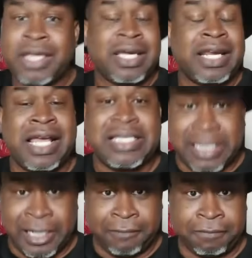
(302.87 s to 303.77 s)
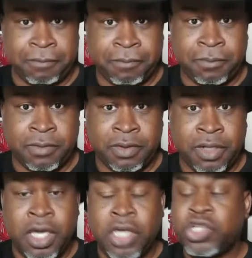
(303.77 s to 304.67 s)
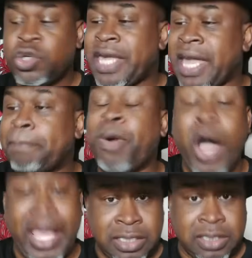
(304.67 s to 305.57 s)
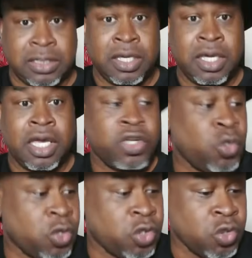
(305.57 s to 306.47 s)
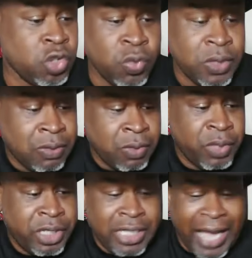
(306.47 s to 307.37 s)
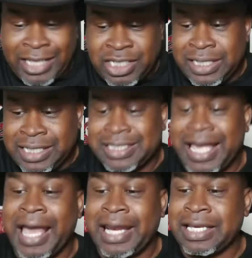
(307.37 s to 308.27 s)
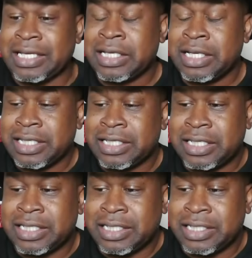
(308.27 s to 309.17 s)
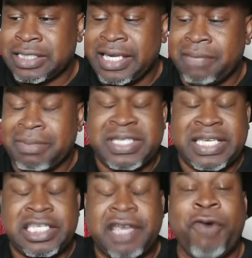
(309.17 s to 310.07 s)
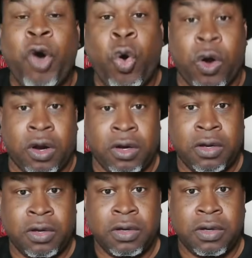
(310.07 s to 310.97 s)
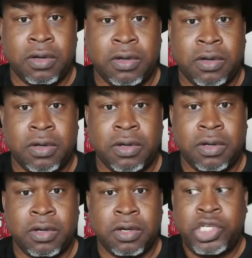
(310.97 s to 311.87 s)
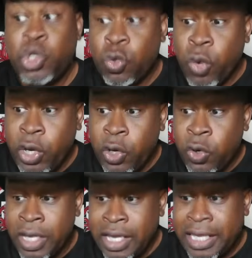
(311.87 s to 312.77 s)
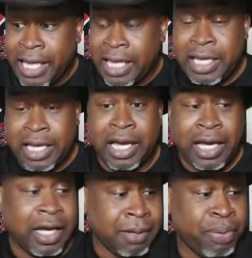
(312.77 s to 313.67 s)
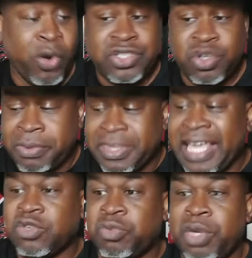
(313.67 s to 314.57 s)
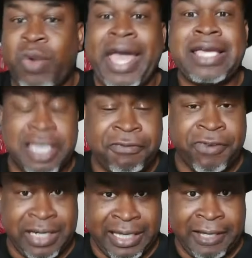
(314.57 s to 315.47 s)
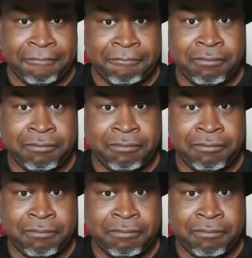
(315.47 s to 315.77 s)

none of that stuff. You get points. You when we actually deciding the team of 64, you will get points. Things will be weighed differently